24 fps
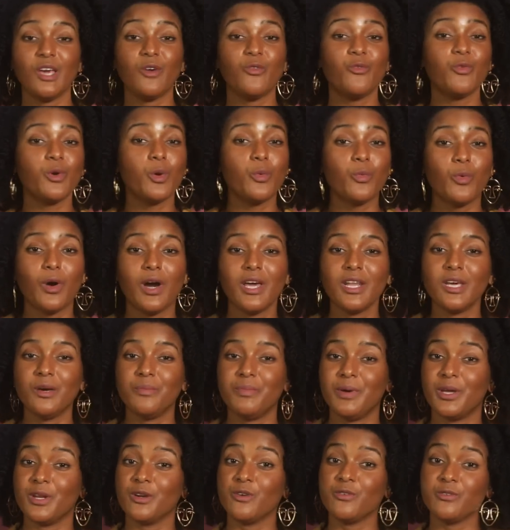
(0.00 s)
If we want a
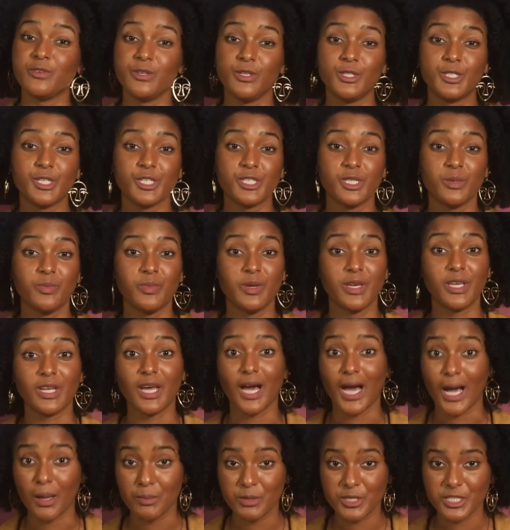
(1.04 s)
better future to be an
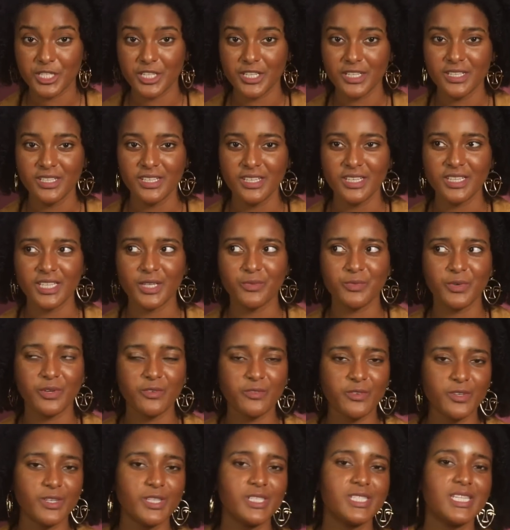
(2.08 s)
option, then we
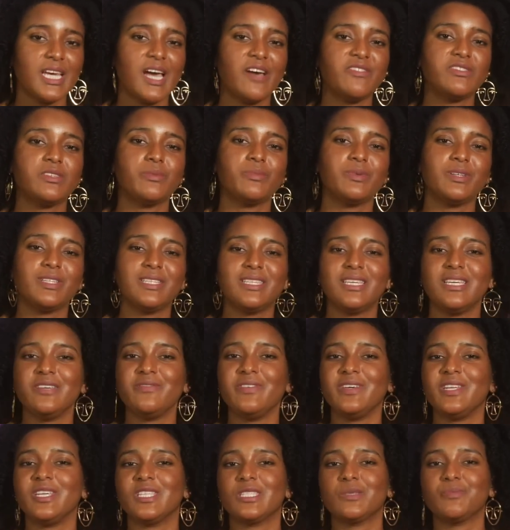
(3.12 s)
first have to believe
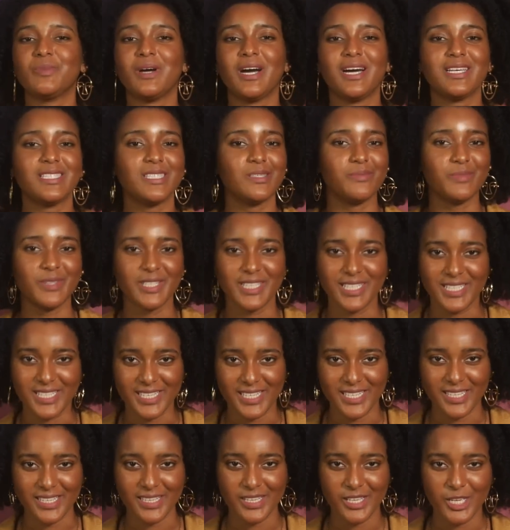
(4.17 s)
in its
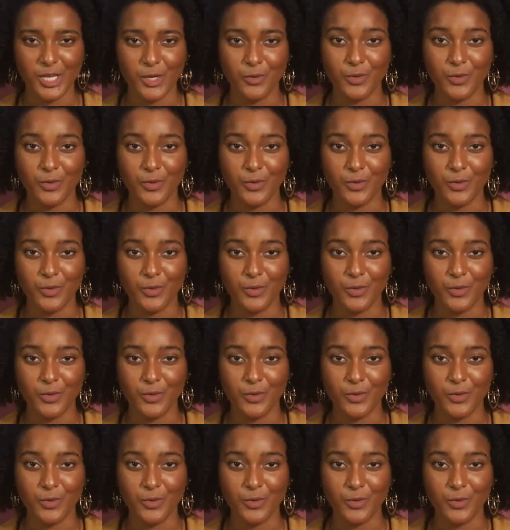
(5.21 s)
possibility.